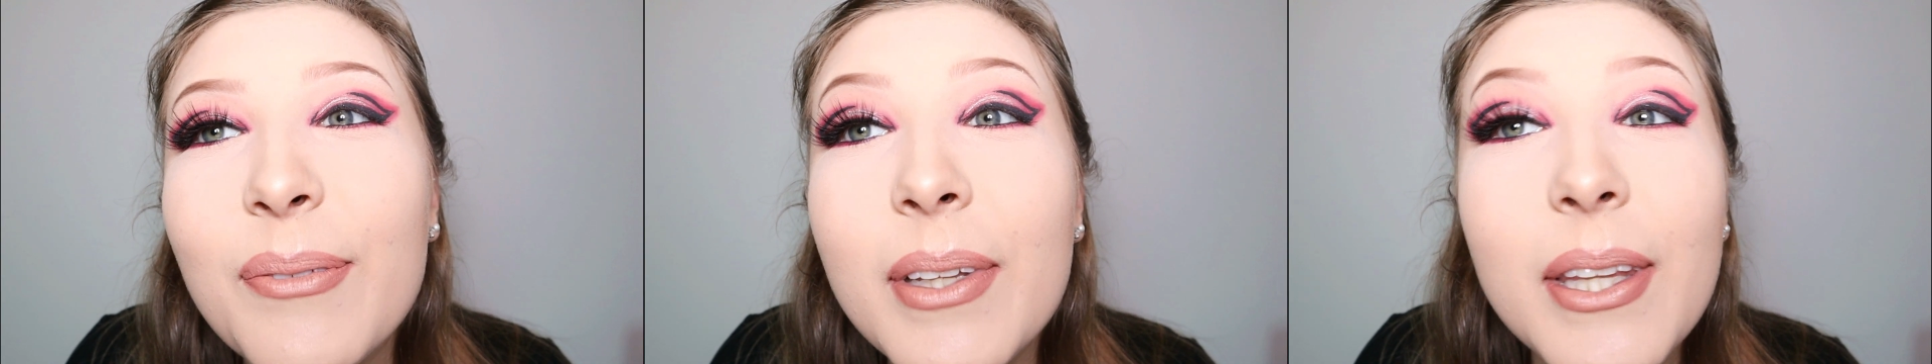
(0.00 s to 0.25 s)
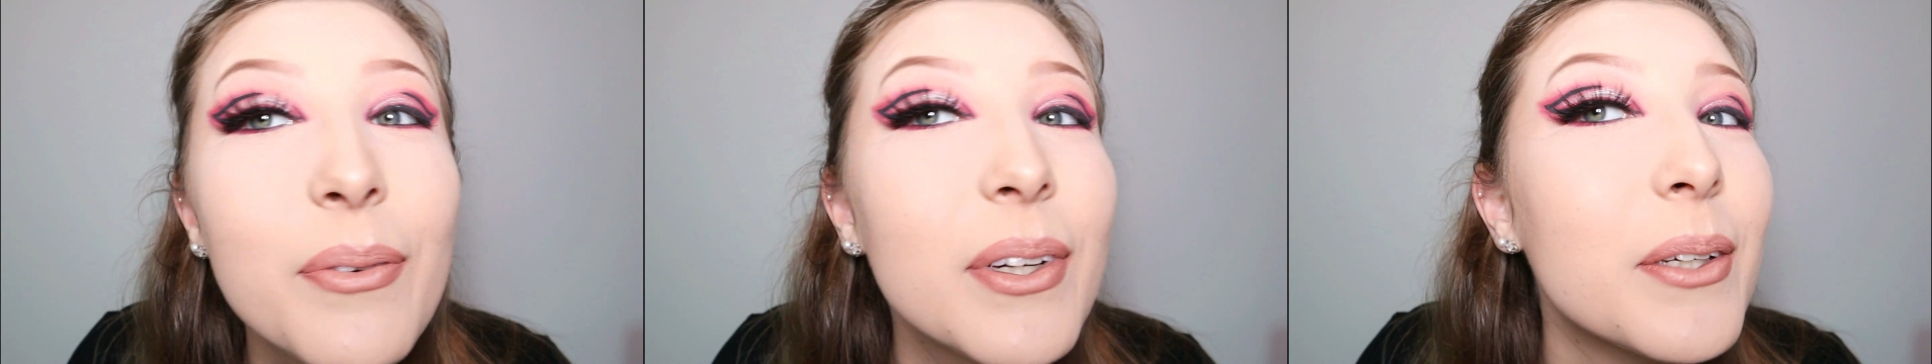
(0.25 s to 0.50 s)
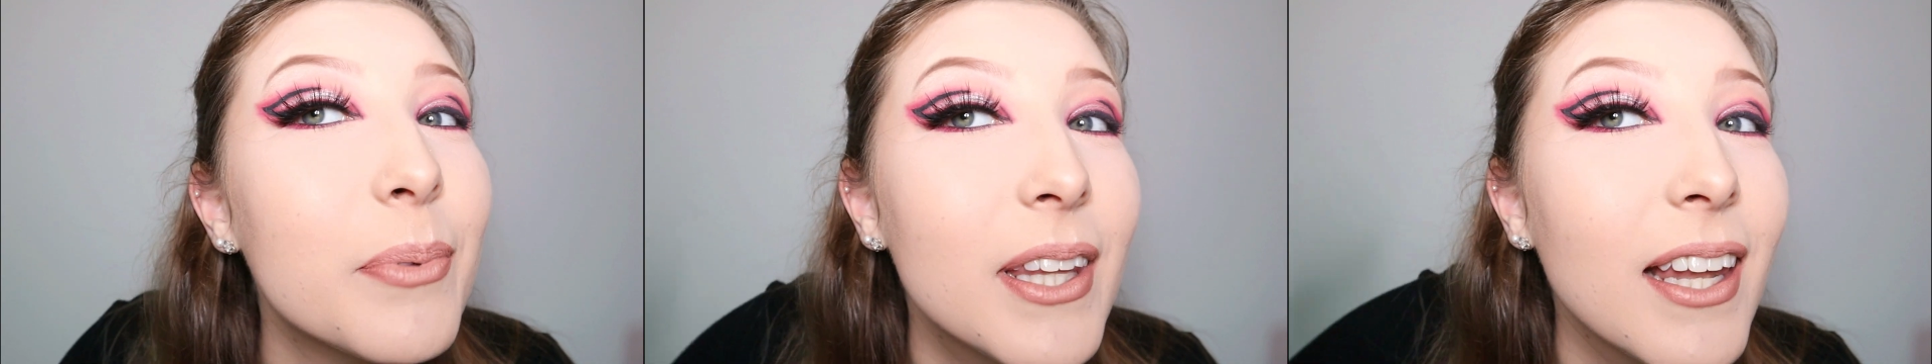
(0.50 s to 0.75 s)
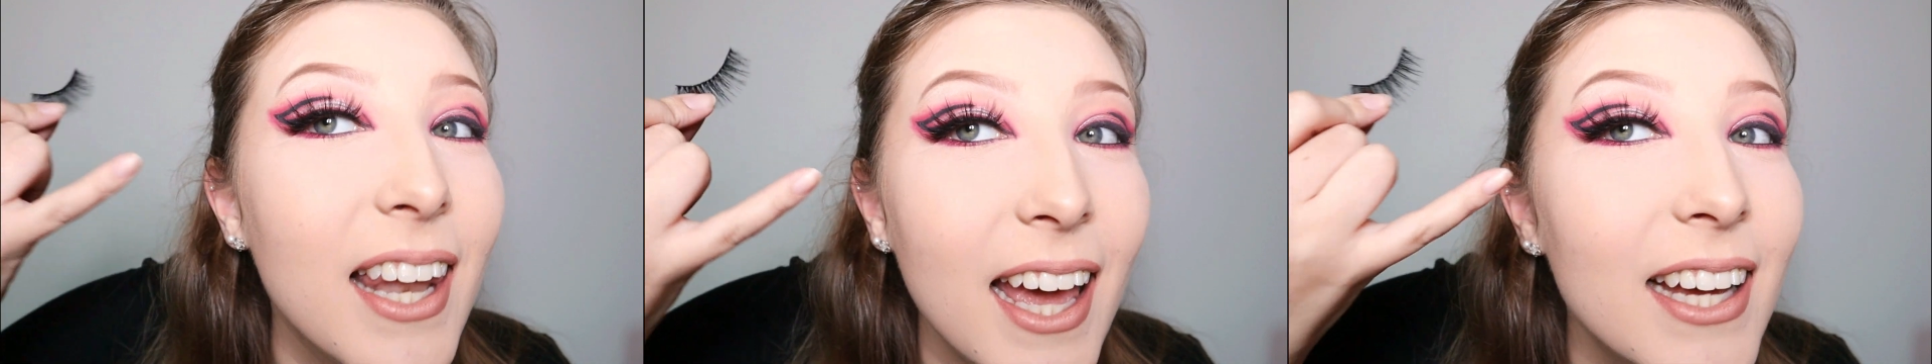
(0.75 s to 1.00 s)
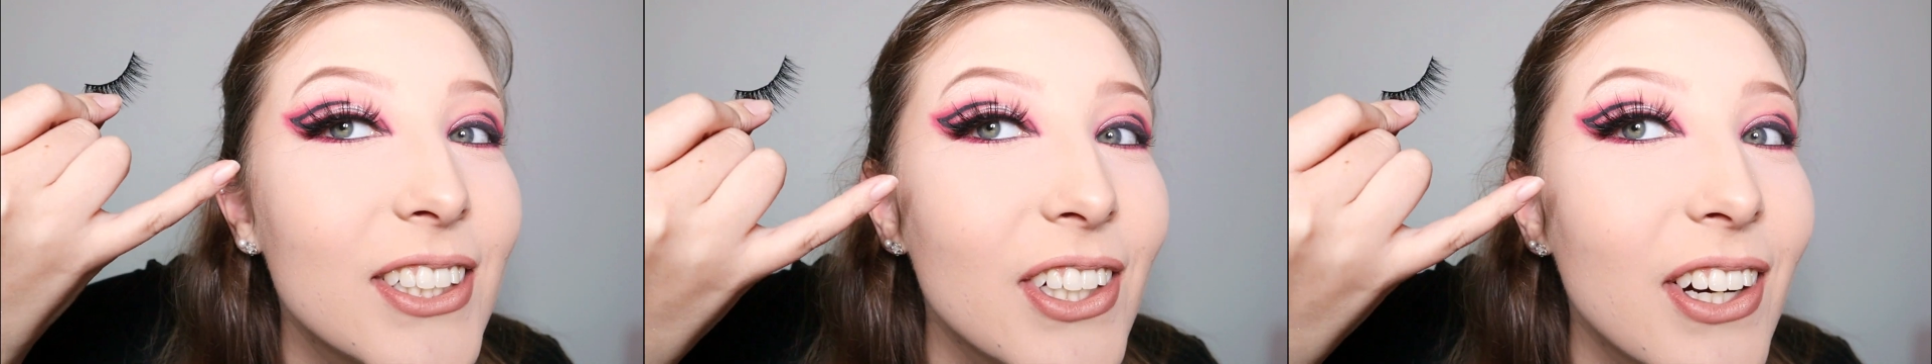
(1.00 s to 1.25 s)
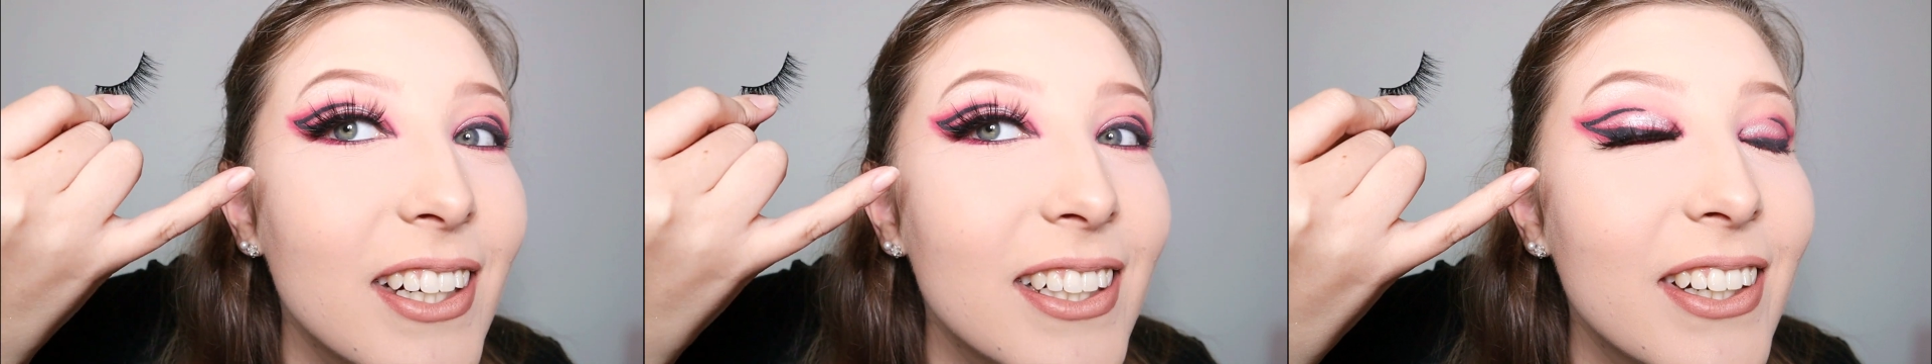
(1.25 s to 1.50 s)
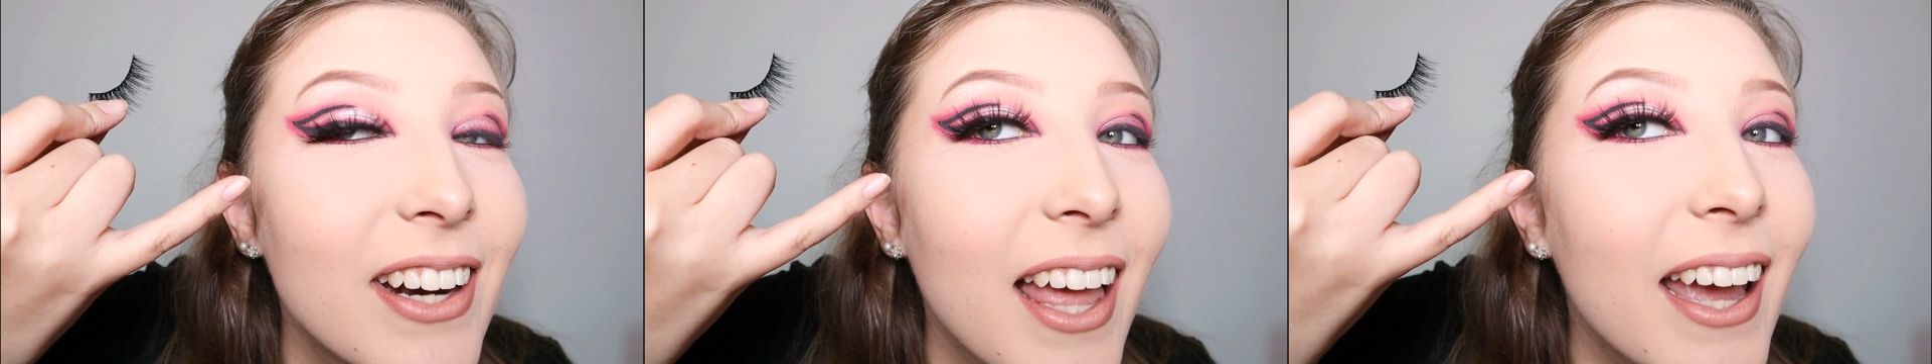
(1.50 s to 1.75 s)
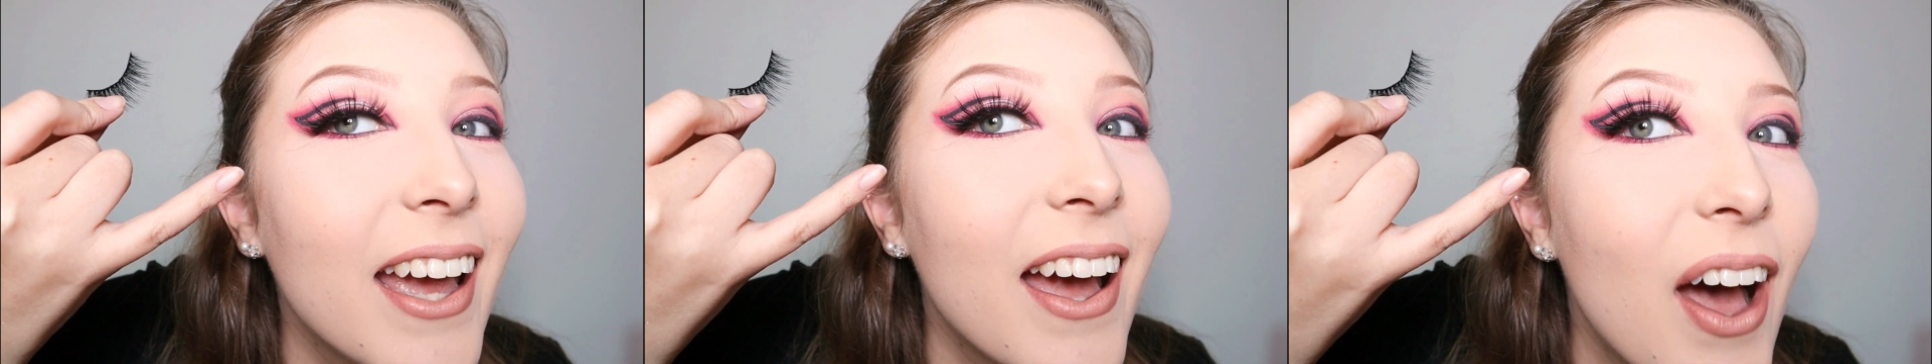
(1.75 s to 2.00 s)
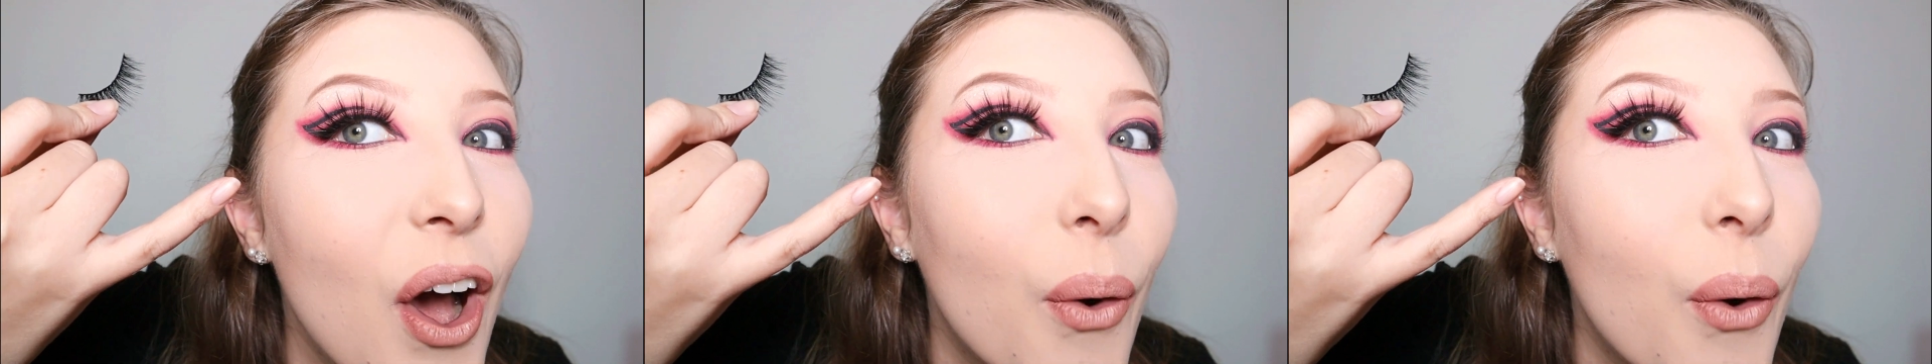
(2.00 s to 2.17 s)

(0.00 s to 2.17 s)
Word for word: But then when you put the lash on, you're like,